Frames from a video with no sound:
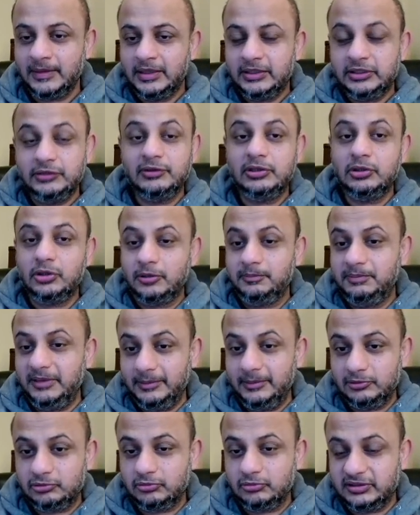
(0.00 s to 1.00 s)
You will not be
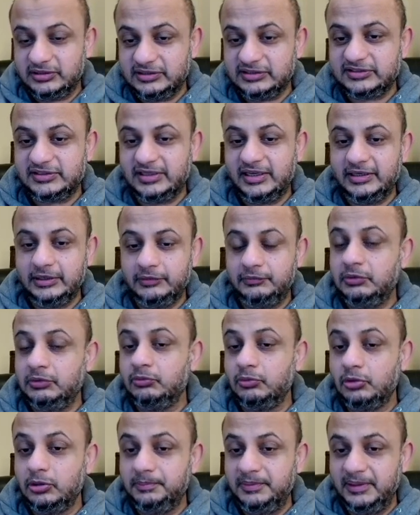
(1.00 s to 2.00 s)
able to understand, you will
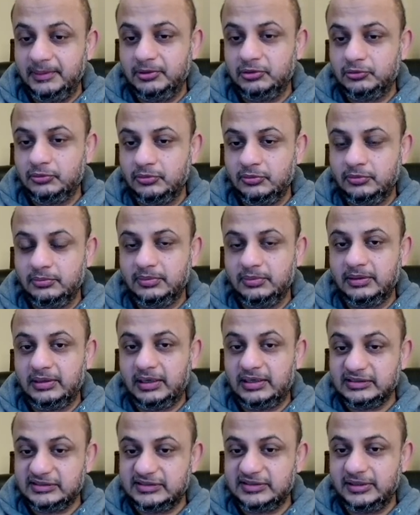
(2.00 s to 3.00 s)
not be able to
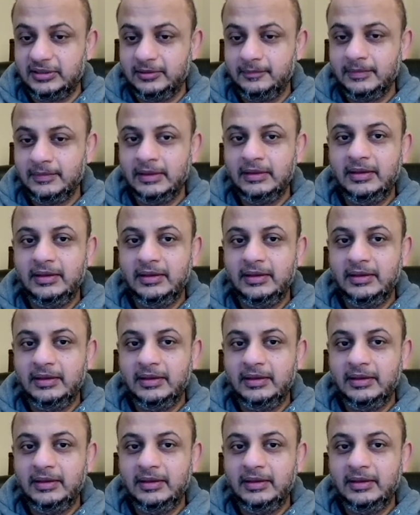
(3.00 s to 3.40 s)
answer